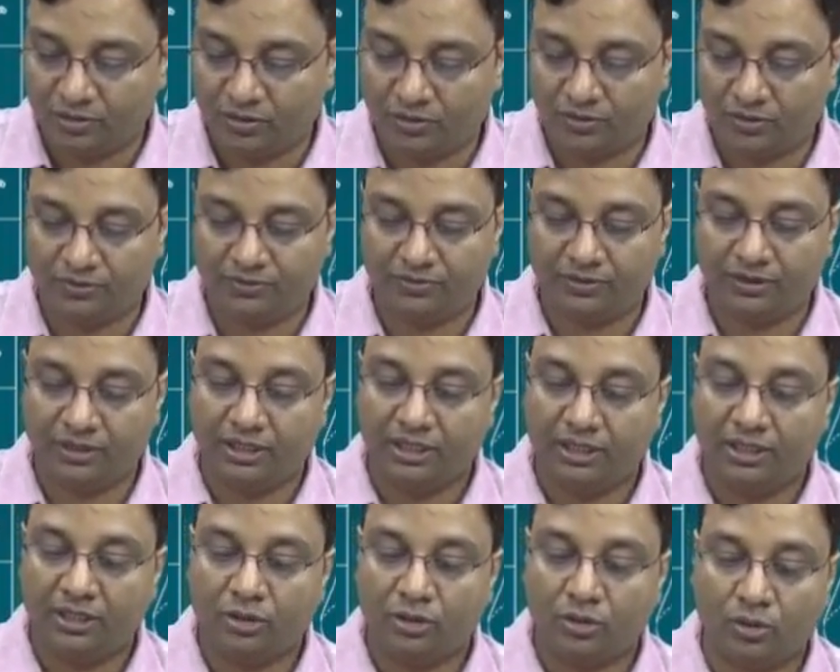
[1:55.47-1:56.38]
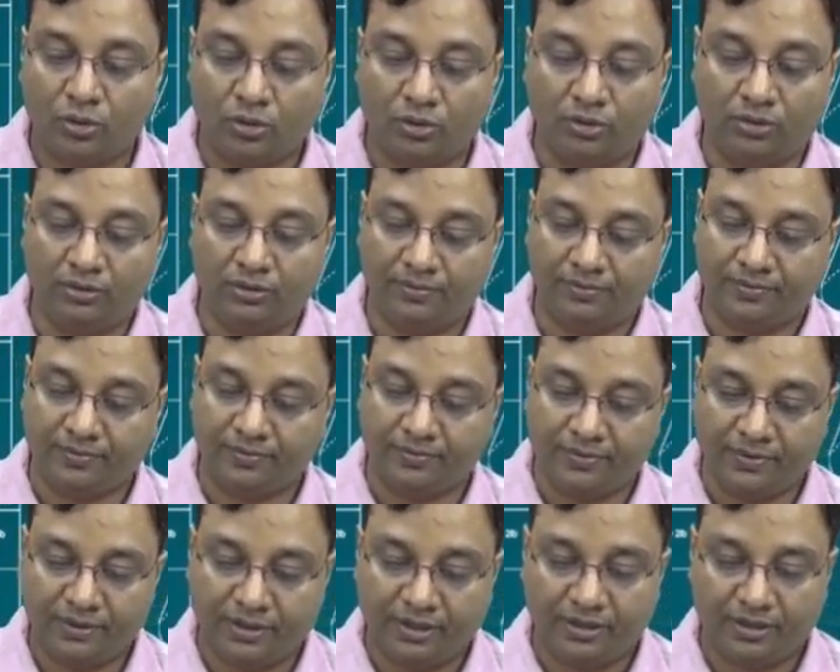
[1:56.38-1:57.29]
of cone,
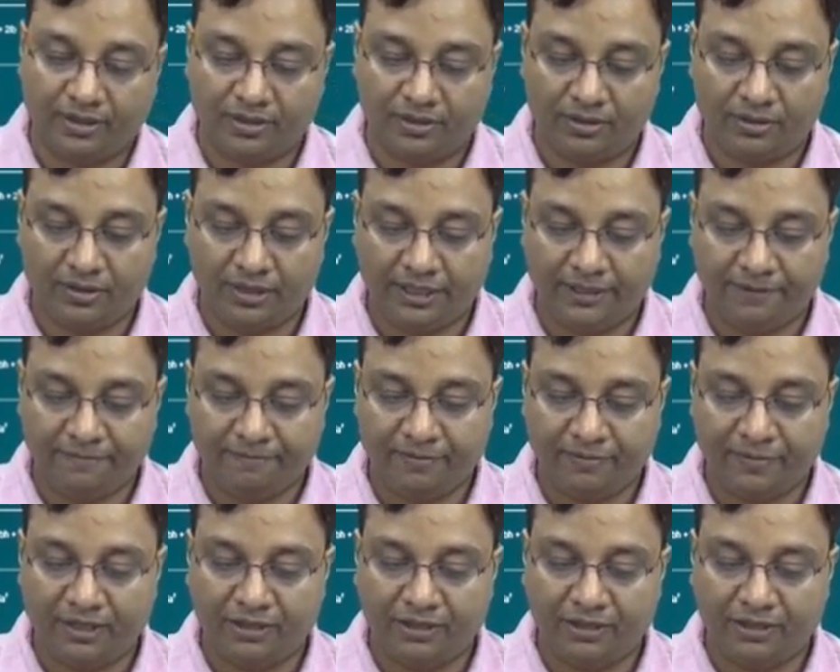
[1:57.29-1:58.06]
okay.